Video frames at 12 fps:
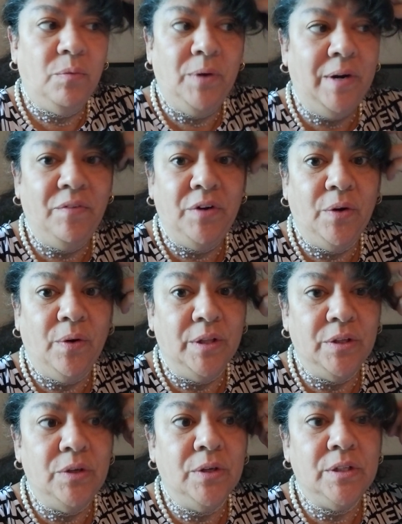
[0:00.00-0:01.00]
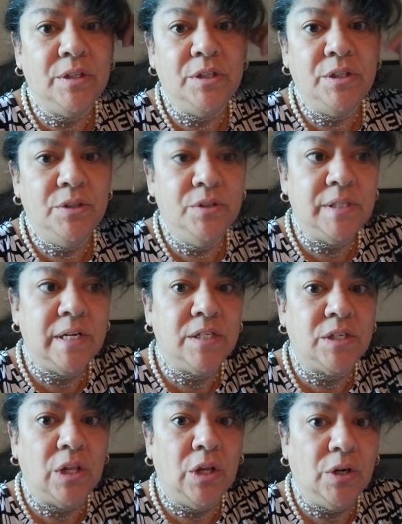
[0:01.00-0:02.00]
whatever you're going through, you could use it
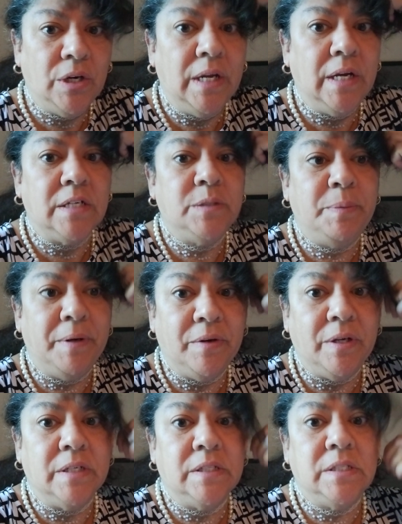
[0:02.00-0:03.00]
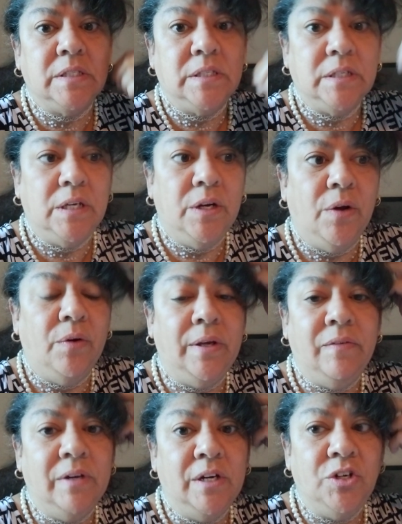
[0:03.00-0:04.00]
as a learning experience, you know,
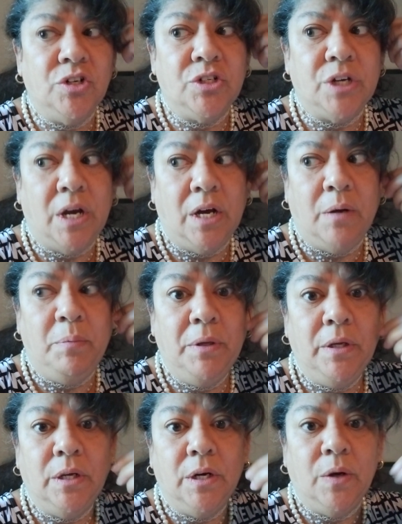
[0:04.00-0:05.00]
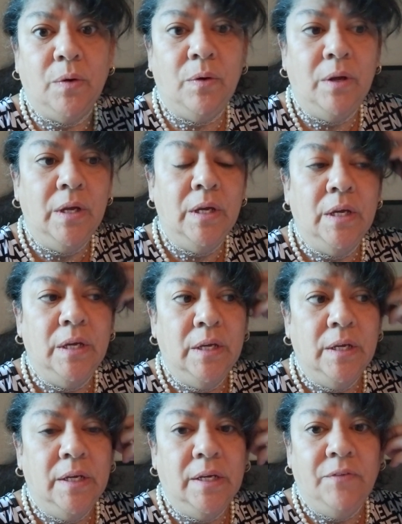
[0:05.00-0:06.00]
even in your job, you know.
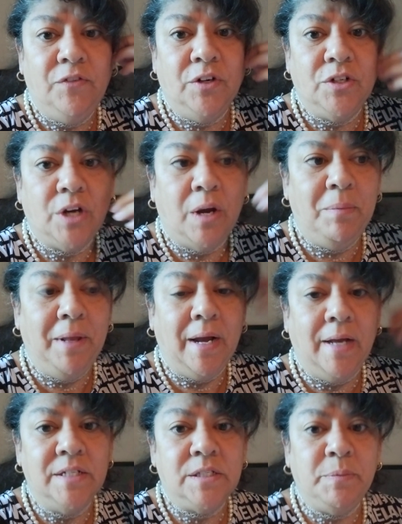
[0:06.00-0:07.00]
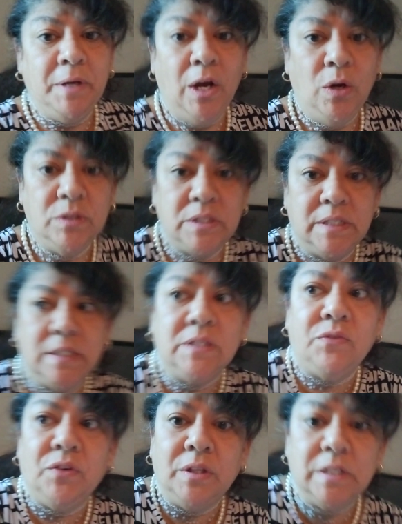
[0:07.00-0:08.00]
If your job, like I used to be a
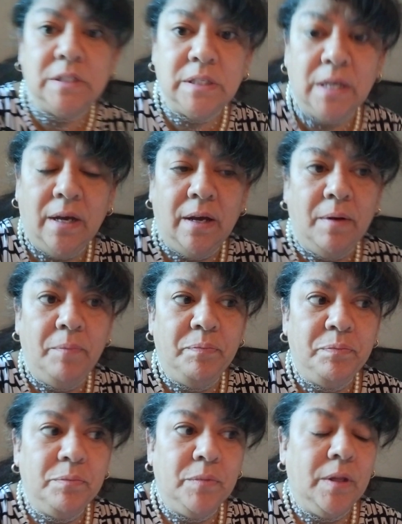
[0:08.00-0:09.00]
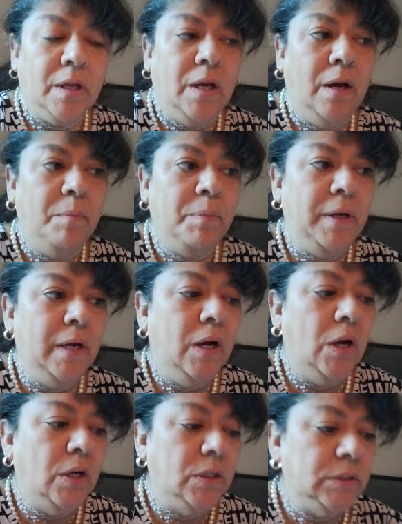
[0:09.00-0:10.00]
hostess for this um, company
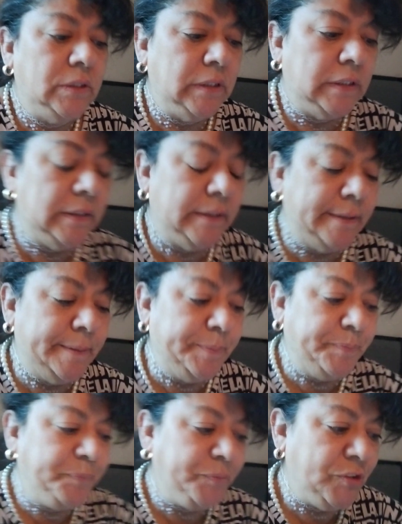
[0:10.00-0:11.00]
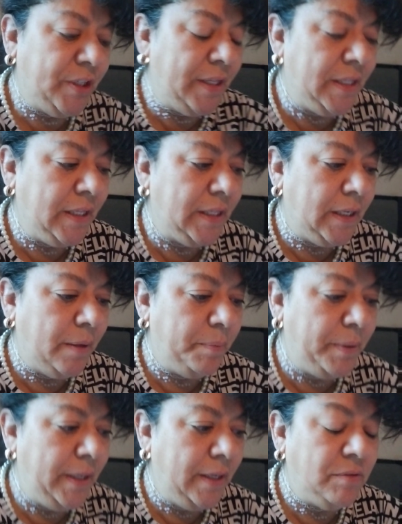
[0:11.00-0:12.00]
called, um, I'm trying to think of the
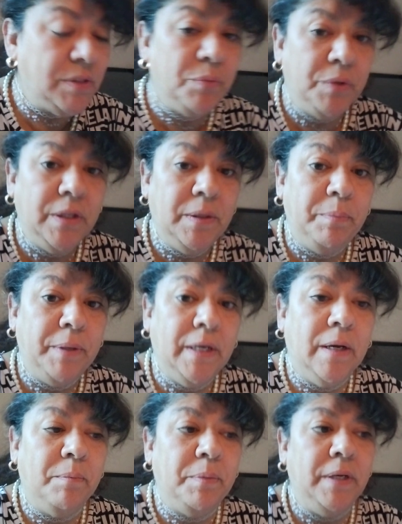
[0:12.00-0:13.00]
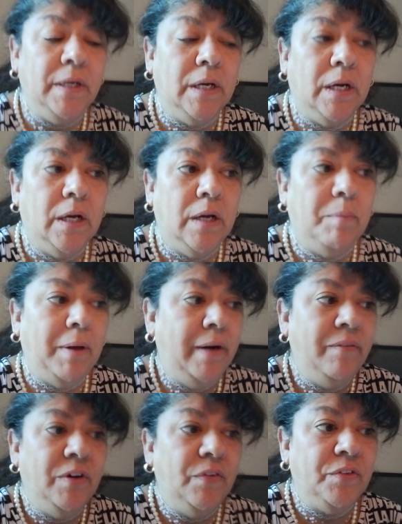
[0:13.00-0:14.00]
company. It was a really big company. Um, I
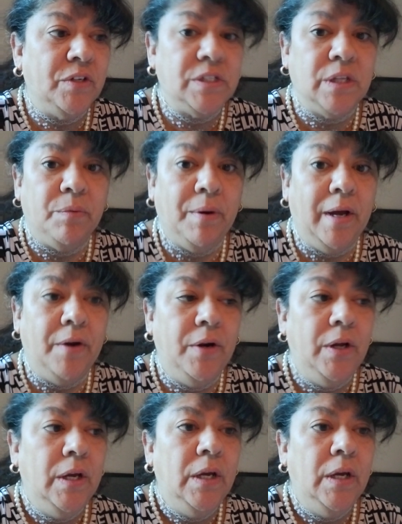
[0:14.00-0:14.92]
don't even know if they're still around.